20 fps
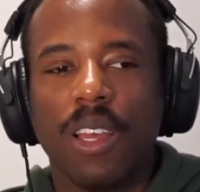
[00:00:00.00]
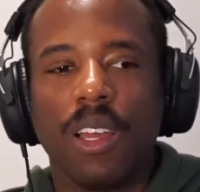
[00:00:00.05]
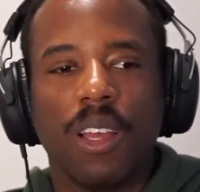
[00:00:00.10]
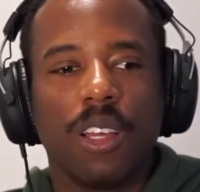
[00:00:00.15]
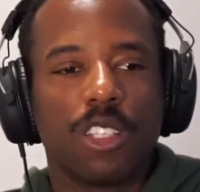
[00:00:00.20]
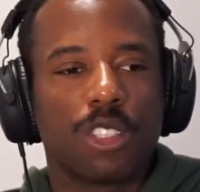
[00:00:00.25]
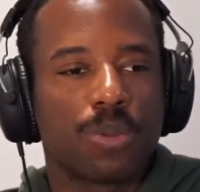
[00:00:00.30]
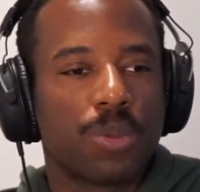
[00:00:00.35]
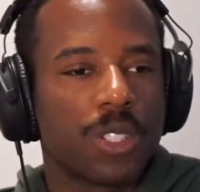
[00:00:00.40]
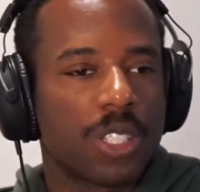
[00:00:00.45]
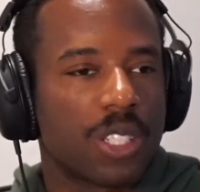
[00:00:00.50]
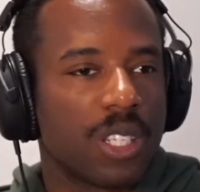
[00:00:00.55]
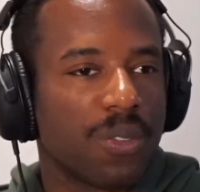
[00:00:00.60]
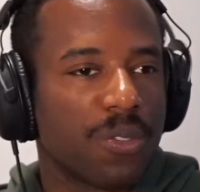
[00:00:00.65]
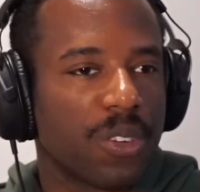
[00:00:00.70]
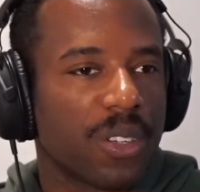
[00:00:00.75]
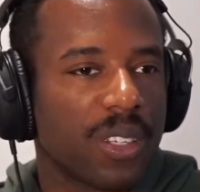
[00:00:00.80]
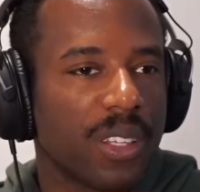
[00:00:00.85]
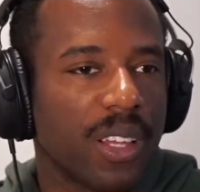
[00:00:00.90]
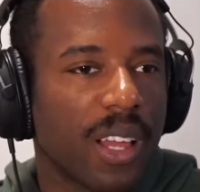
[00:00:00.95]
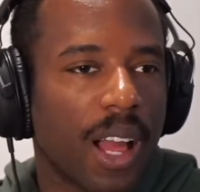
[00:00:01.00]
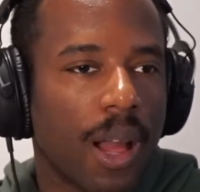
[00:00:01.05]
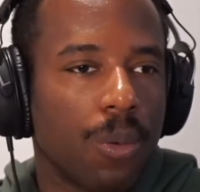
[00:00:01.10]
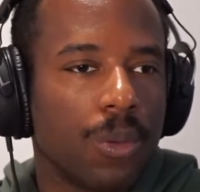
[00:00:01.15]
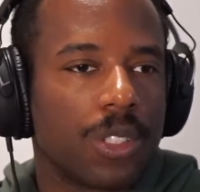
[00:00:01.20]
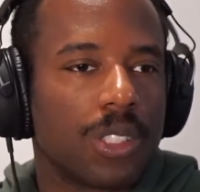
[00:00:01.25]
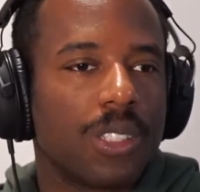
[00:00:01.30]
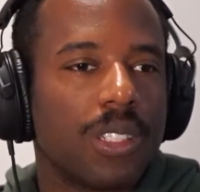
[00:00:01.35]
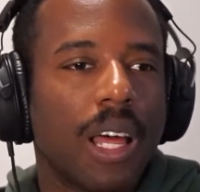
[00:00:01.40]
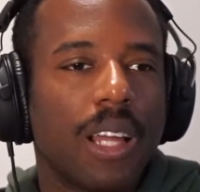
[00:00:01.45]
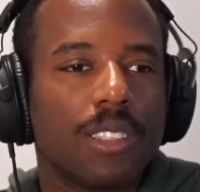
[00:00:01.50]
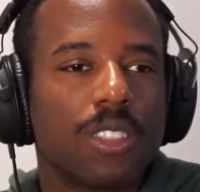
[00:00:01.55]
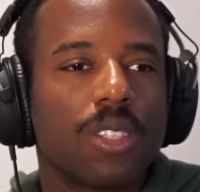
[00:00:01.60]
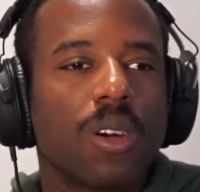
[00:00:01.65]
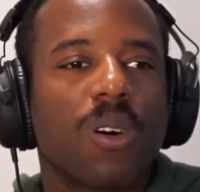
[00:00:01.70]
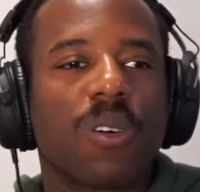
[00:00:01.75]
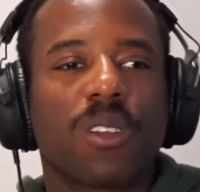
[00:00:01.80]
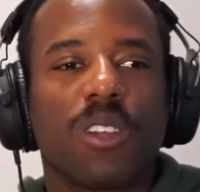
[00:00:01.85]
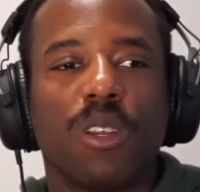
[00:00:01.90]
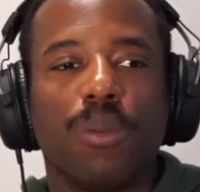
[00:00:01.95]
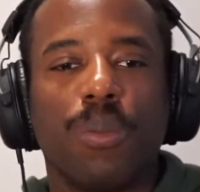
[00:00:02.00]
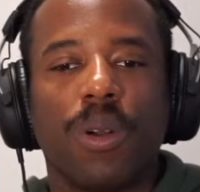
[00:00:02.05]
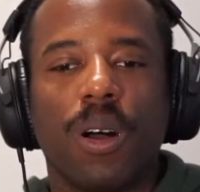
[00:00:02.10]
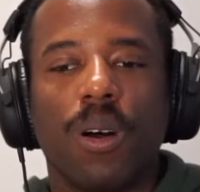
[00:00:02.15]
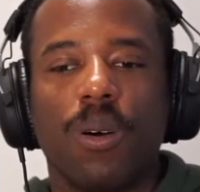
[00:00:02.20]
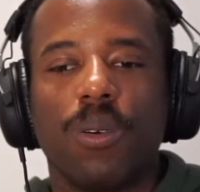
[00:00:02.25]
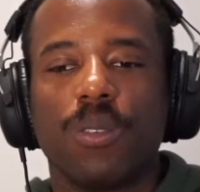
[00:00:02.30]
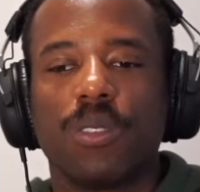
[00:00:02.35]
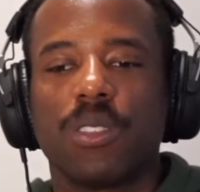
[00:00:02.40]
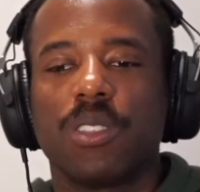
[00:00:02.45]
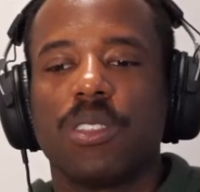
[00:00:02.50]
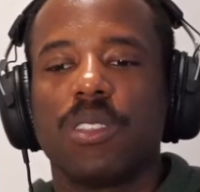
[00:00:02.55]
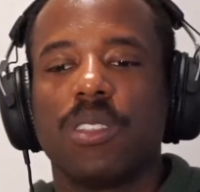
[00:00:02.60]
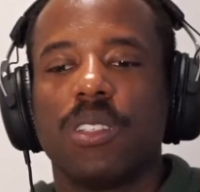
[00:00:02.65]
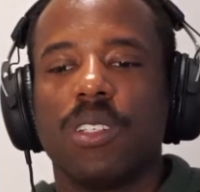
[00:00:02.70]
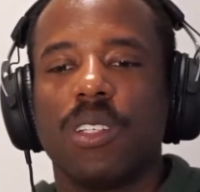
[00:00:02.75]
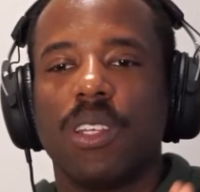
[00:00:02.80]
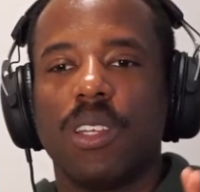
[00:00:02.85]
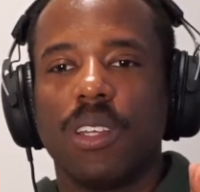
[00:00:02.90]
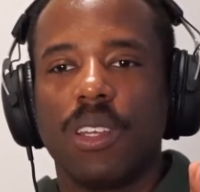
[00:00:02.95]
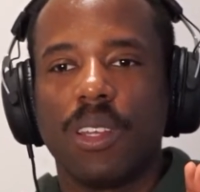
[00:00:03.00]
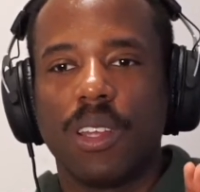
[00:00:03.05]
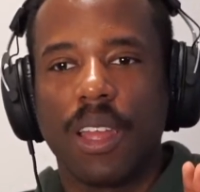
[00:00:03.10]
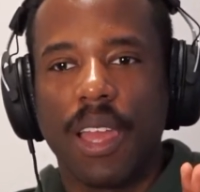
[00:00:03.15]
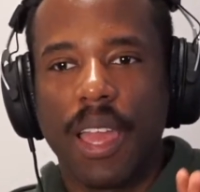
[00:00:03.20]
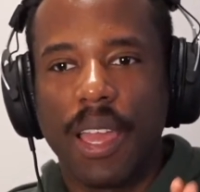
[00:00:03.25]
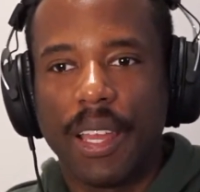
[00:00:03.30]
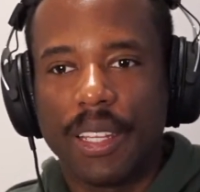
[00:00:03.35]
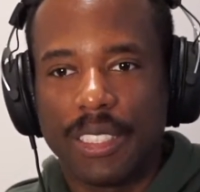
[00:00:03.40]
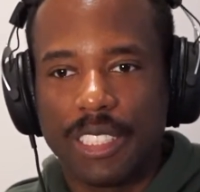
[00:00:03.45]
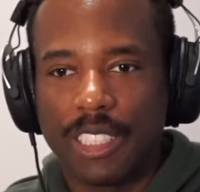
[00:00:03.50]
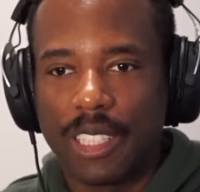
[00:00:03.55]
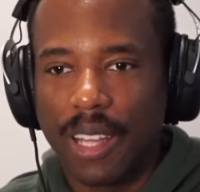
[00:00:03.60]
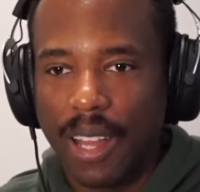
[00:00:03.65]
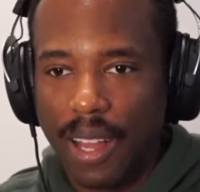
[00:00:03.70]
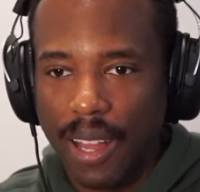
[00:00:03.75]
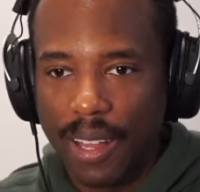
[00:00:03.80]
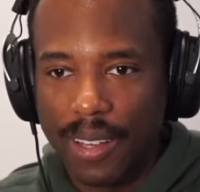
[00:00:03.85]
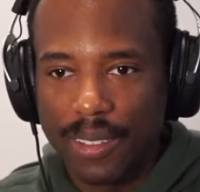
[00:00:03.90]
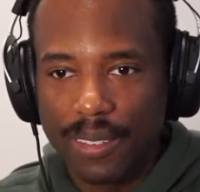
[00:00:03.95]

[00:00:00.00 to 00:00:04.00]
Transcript: Specifically, I was not talking about AGI.